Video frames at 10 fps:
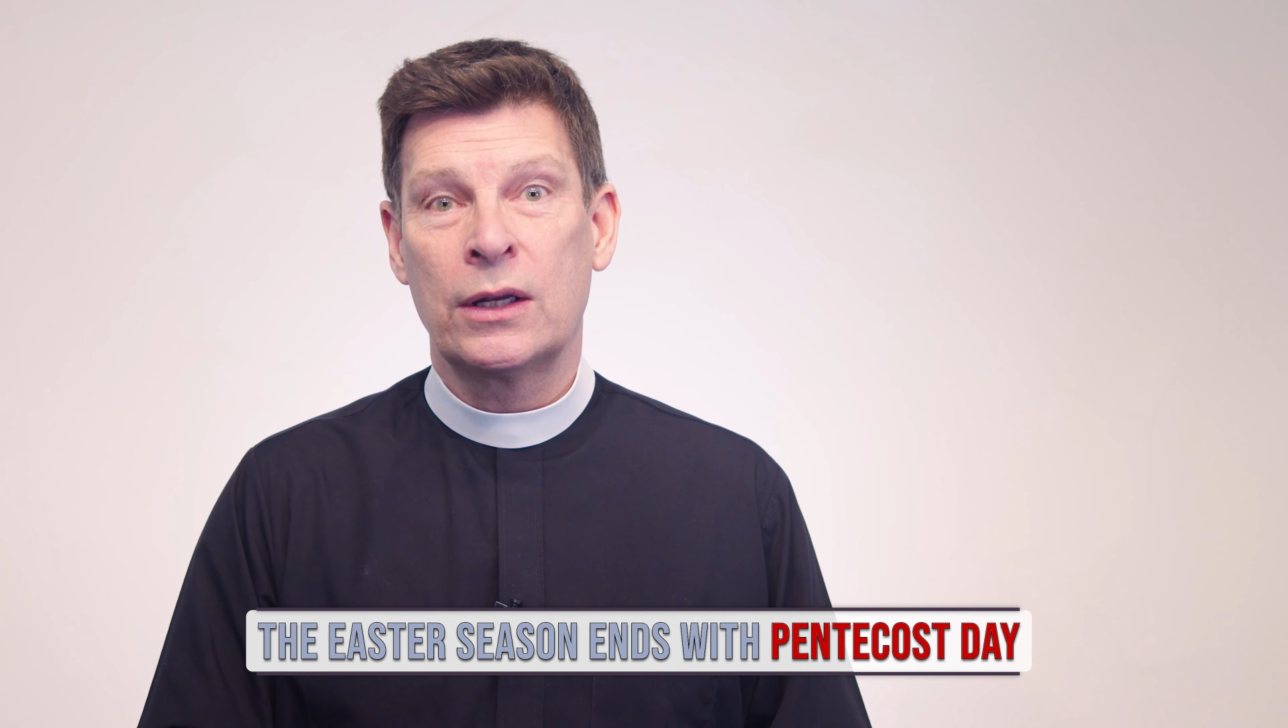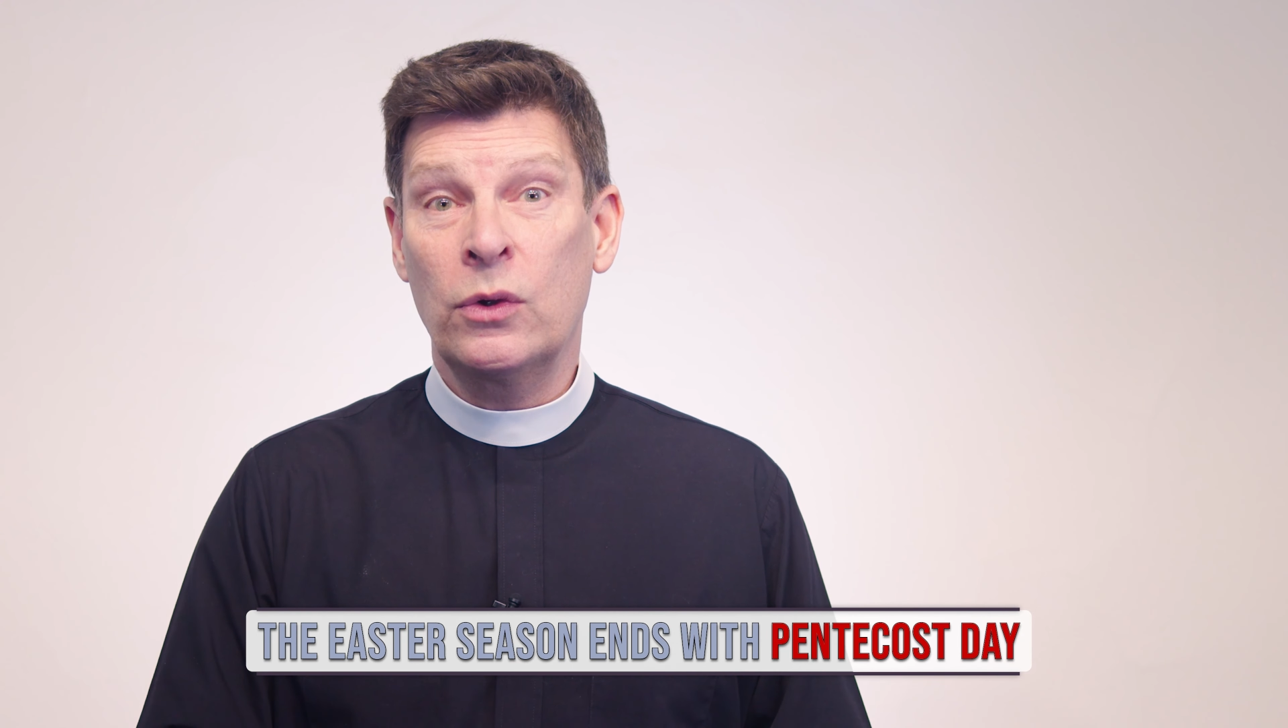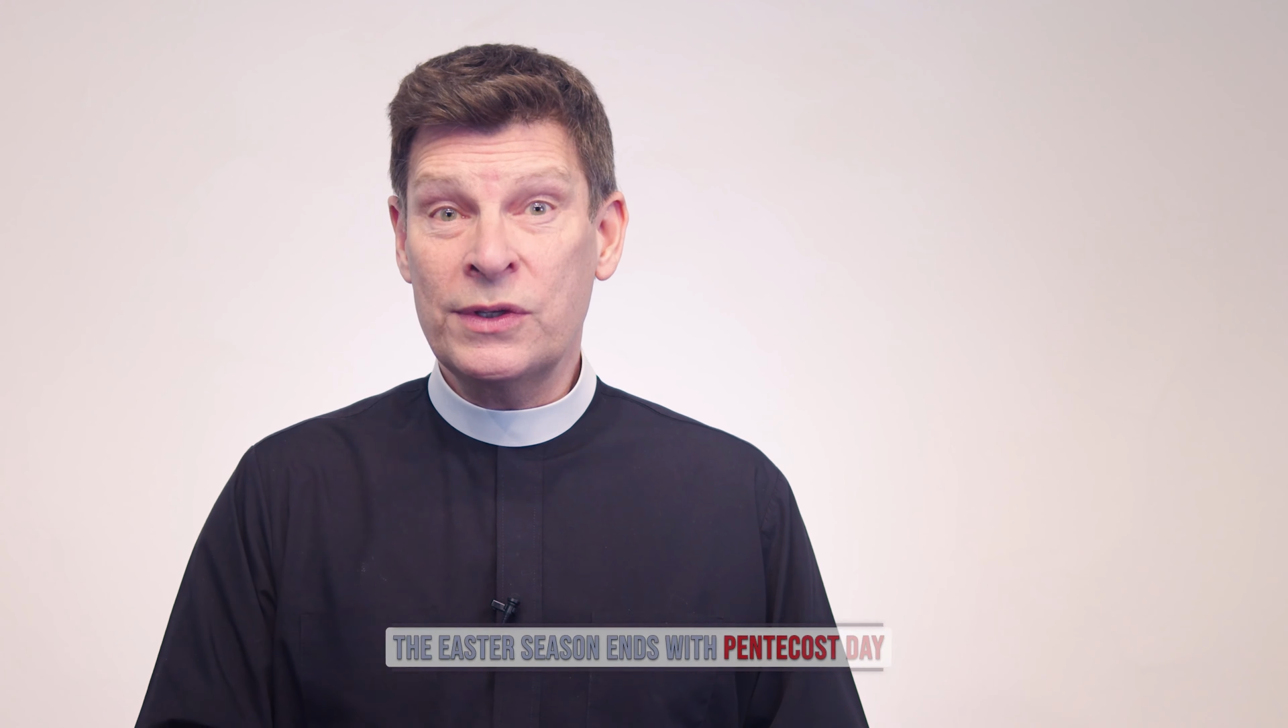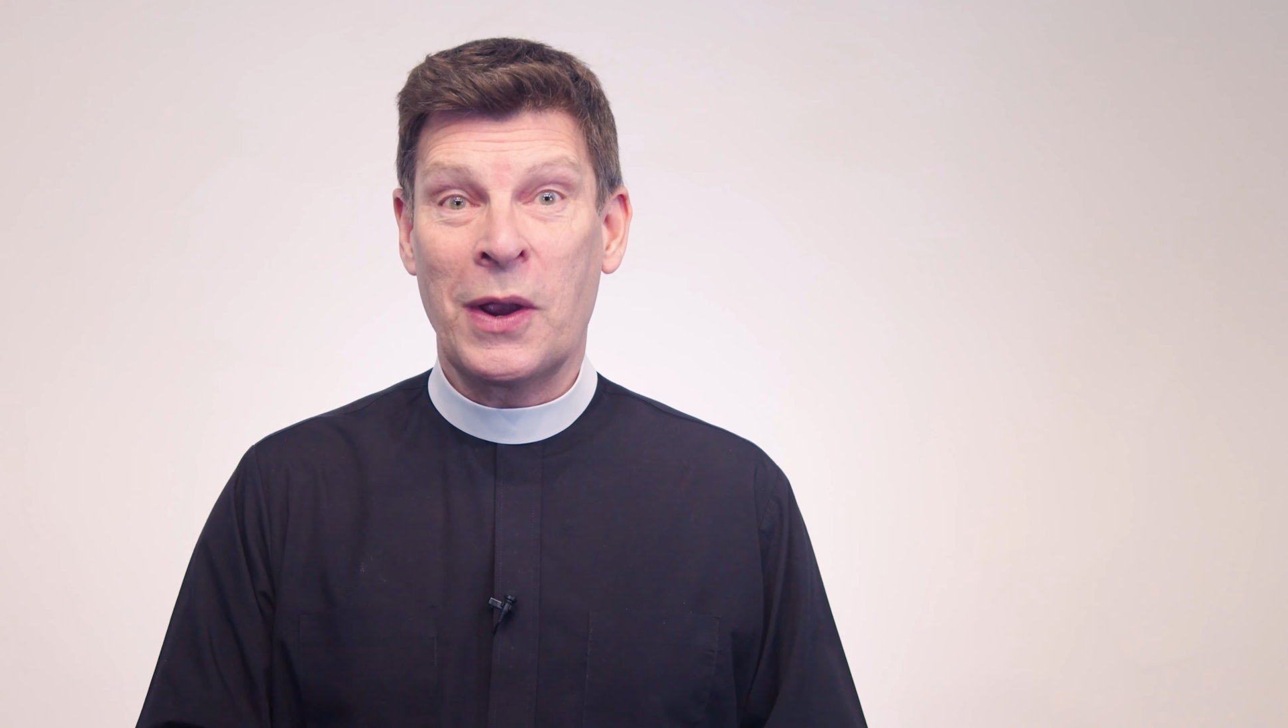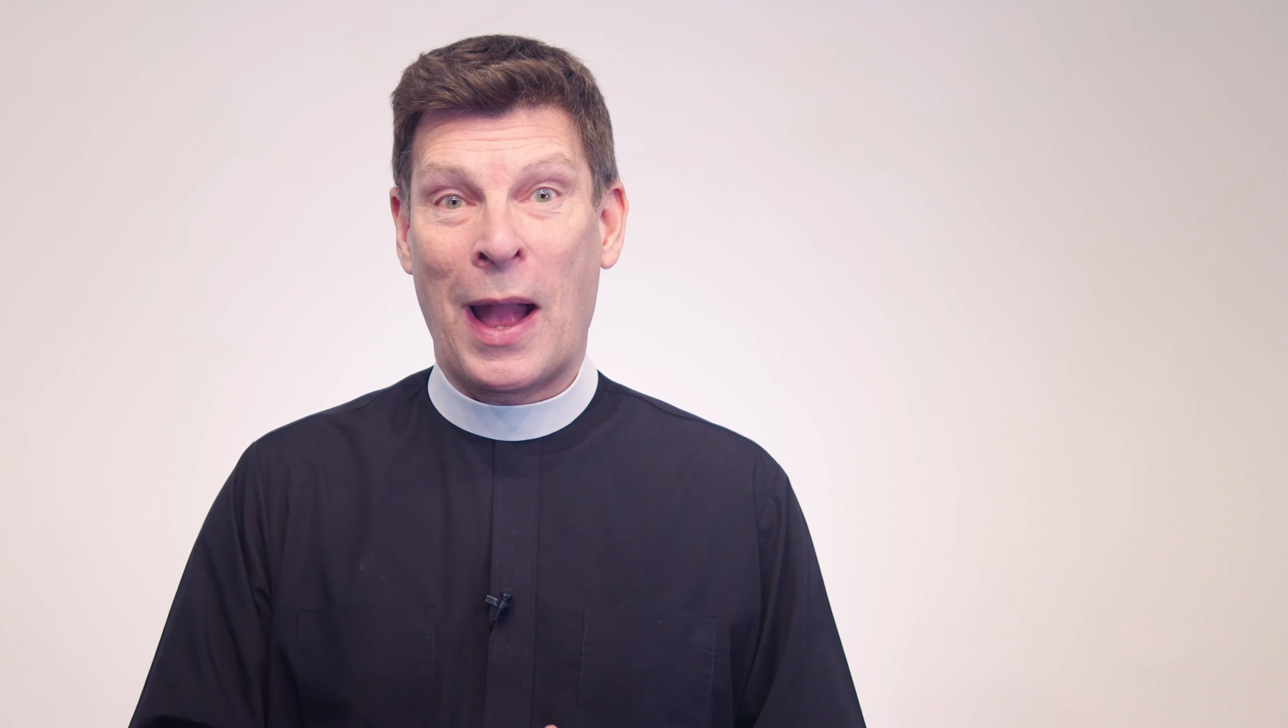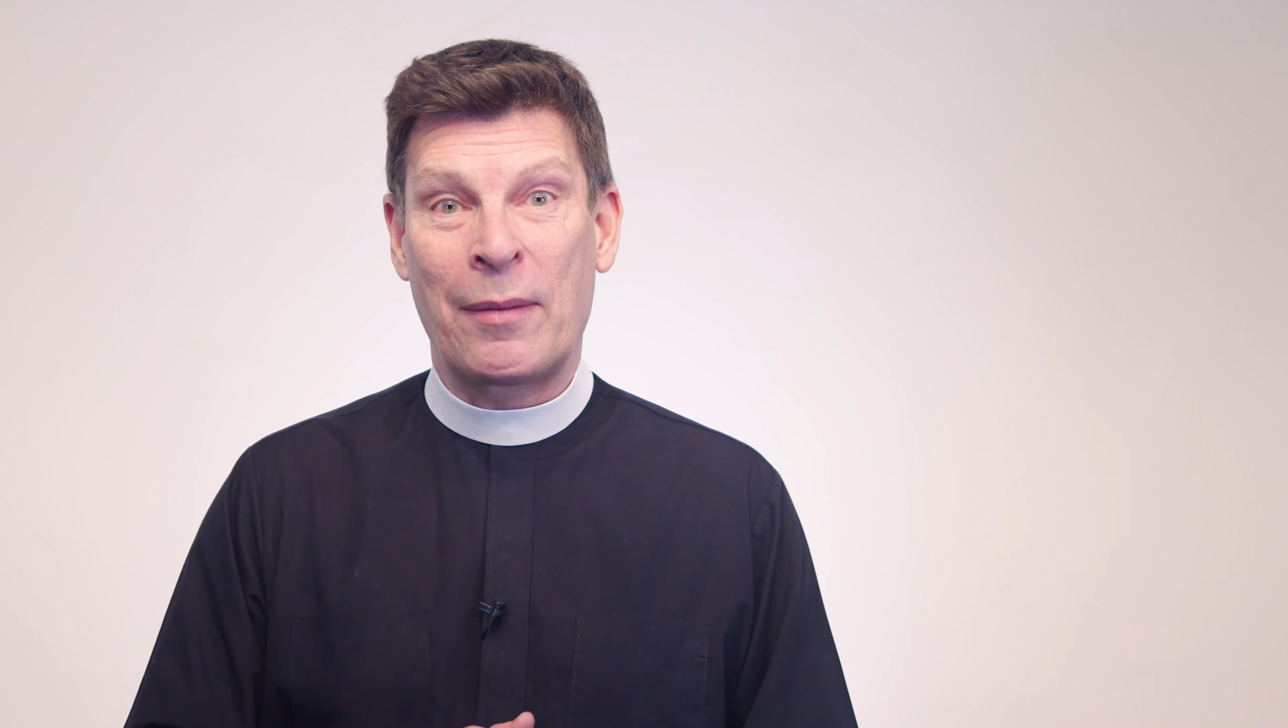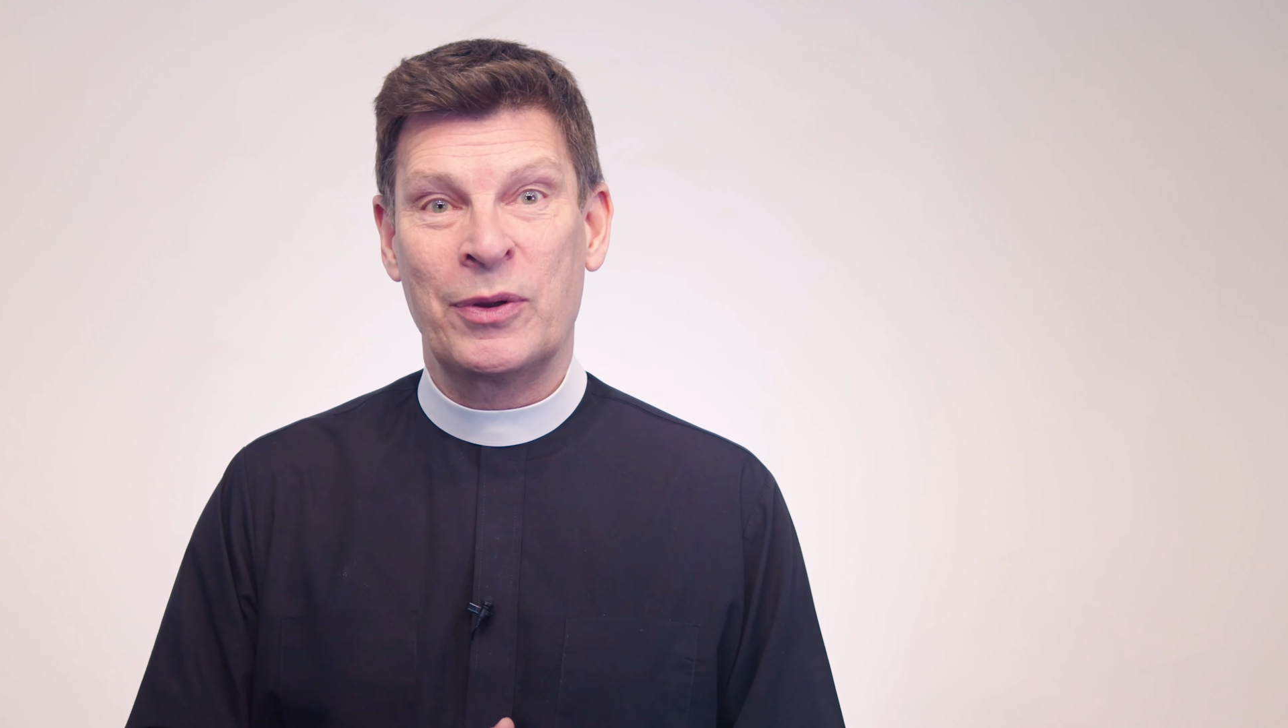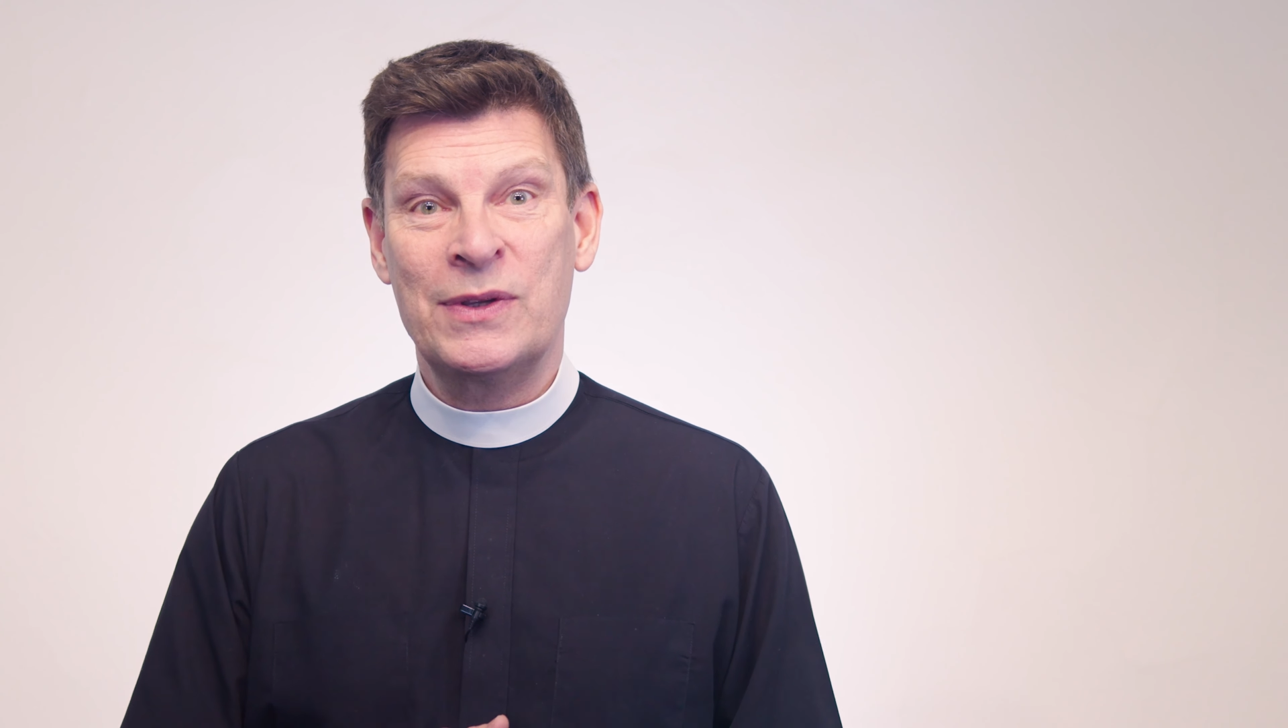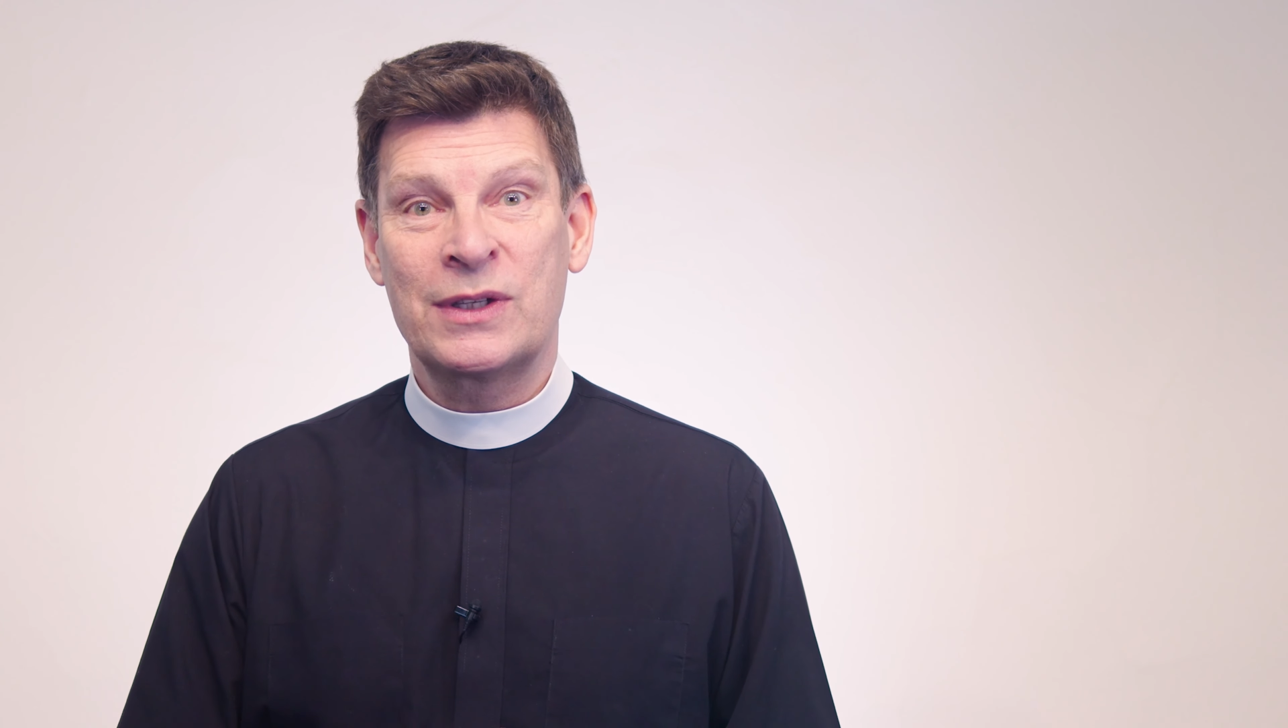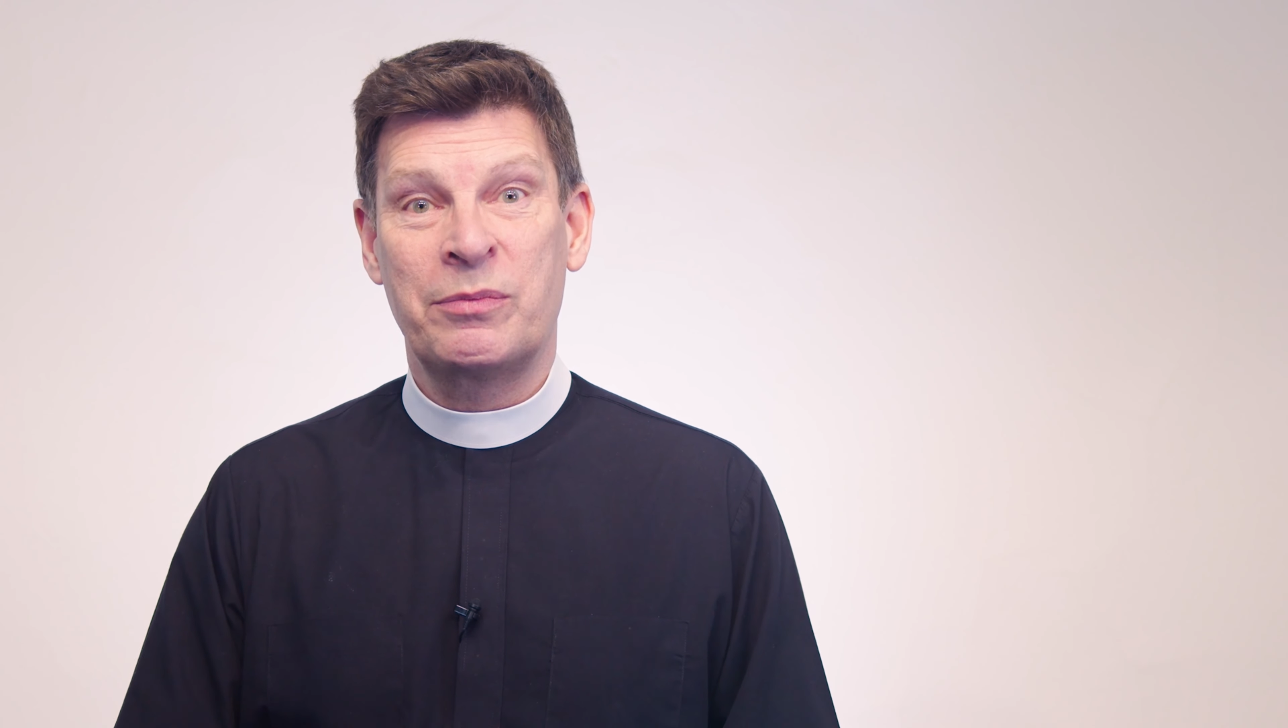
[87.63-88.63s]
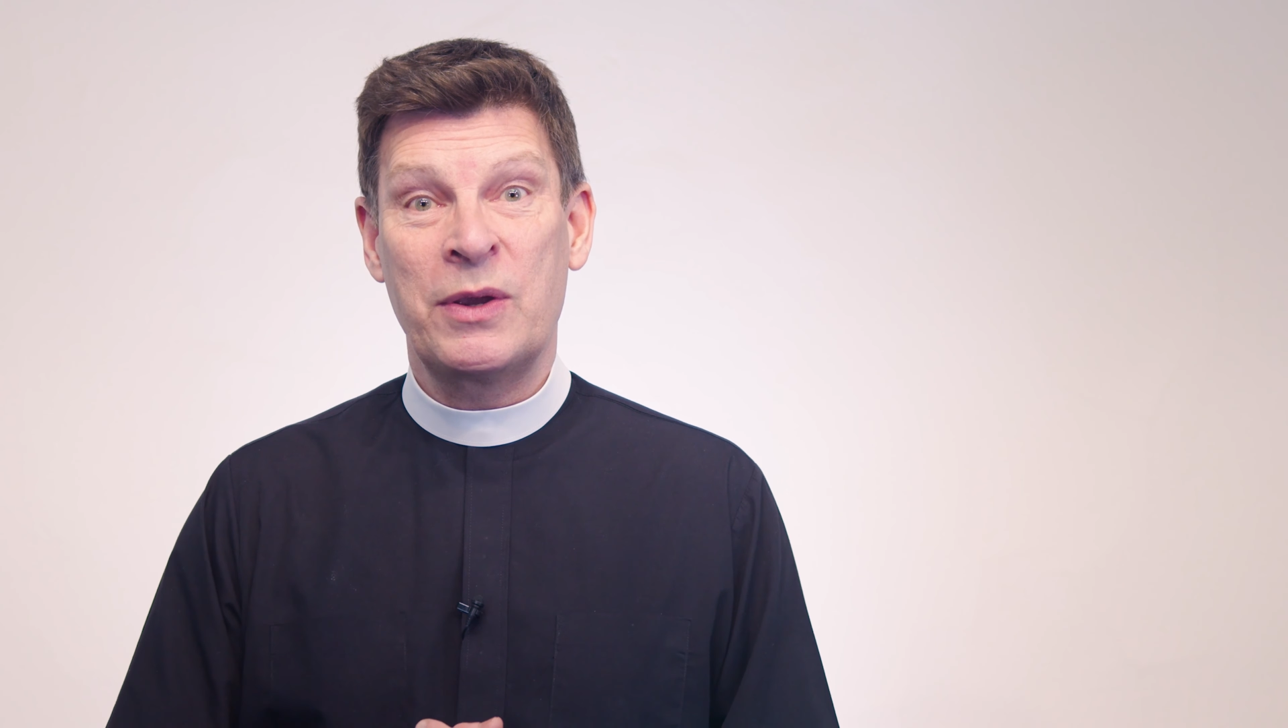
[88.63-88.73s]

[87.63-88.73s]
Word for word: It also happens to